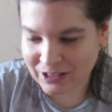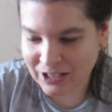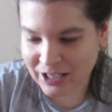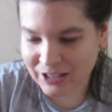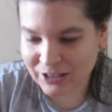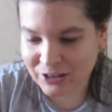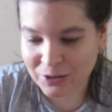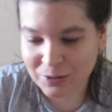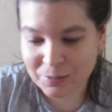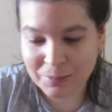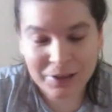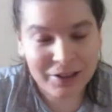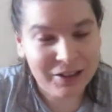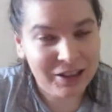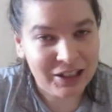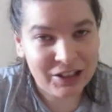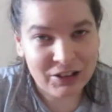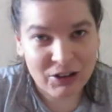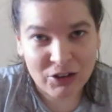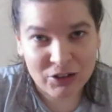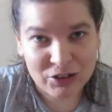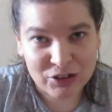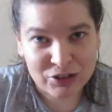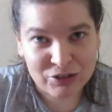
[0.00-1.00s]
I don't mind the
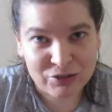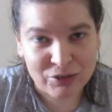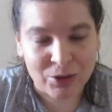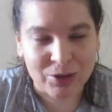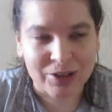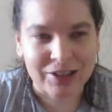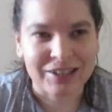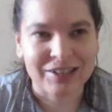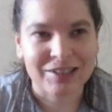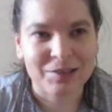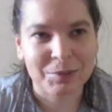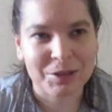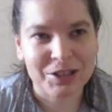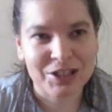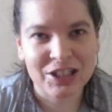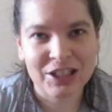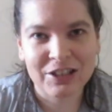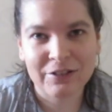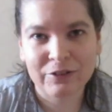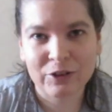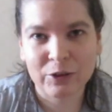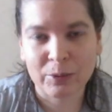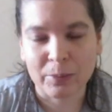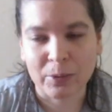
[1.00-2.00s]
odd scrolling, especially
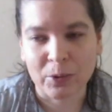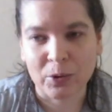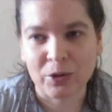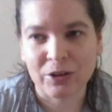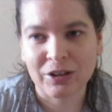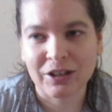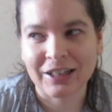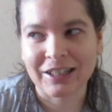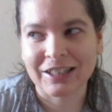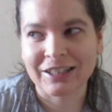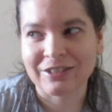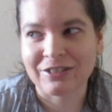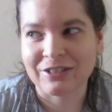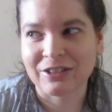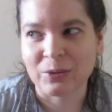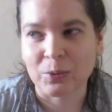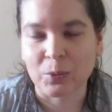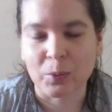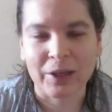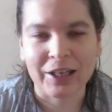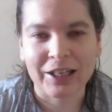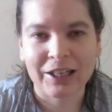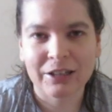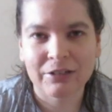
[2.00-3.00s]
if you're bored, like you're in a
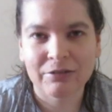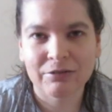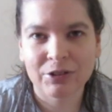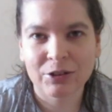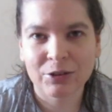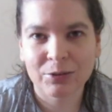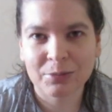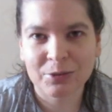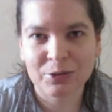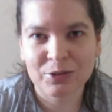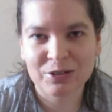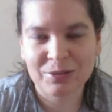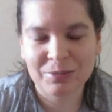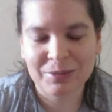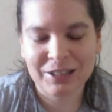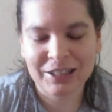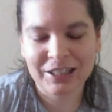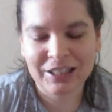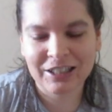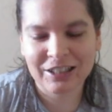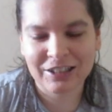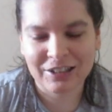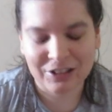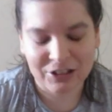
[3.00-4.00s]
waiting room or something
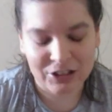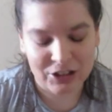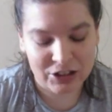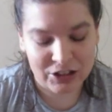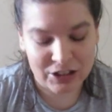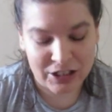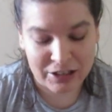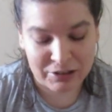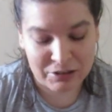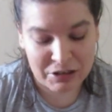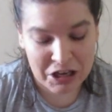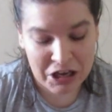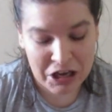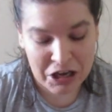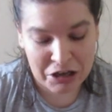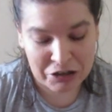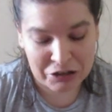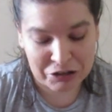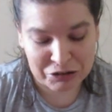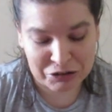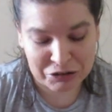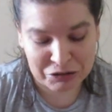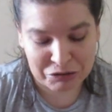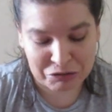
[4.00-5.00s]
and you're just like, yeah, I'll
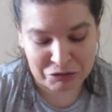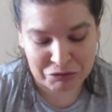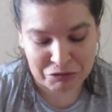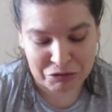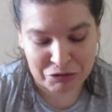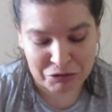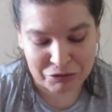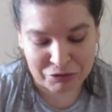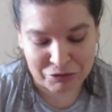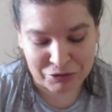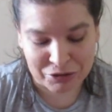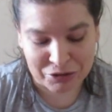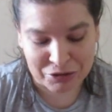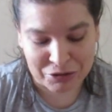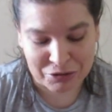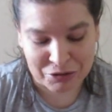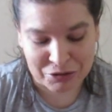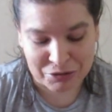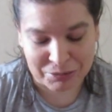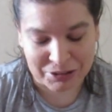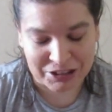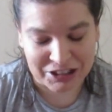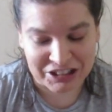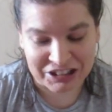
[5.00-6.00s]
just scroll through
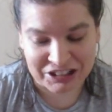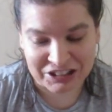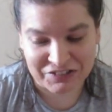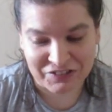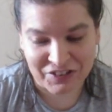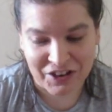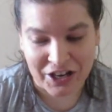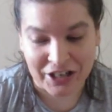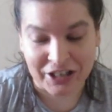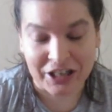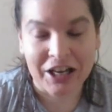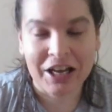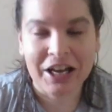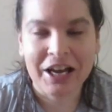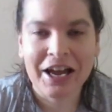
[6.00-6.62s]
social media, it's fine.